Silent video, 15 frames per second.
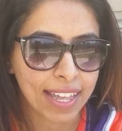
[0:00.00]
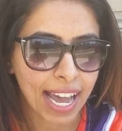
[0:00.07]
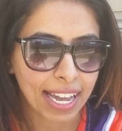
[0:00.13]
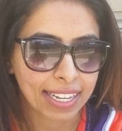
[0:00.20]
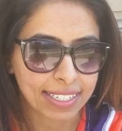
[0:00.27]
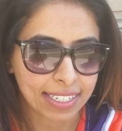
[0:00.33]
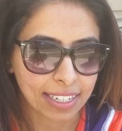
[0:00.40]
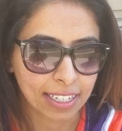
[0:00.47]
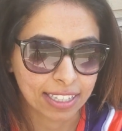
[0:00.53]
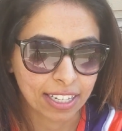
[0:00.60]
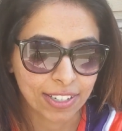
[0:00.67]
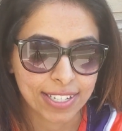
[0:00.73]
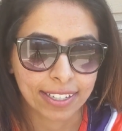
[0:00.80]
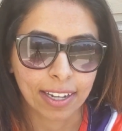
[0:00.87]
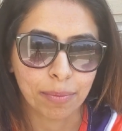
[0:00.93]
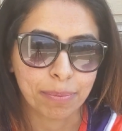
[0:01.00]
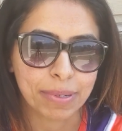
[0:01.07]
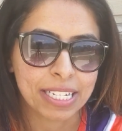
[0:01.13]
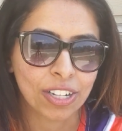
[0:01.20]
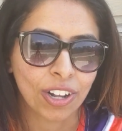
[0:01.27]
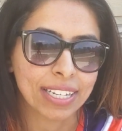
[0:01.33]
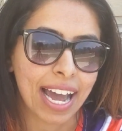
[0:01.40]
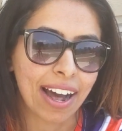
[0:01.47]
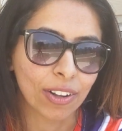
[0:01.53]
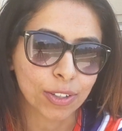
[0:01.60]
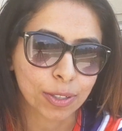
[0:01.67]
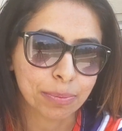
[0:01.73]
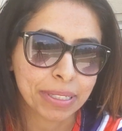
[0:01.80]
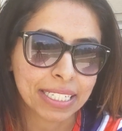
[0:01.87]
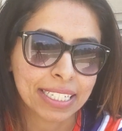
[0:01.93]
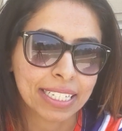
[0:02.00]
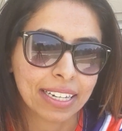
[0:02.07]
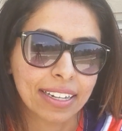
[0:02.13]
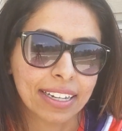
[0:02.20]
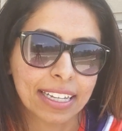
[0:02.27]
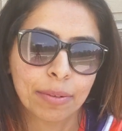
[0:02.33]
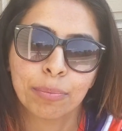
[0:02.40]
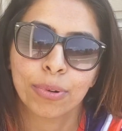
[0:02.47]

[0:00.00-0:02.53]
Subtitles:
that there's a company called Alchemy